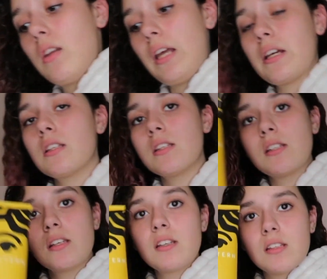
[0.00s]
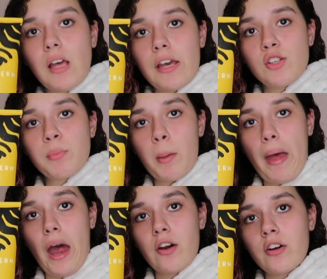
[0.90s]
Next, I use my
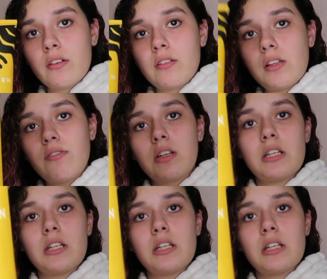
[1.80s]
Pattern leave-in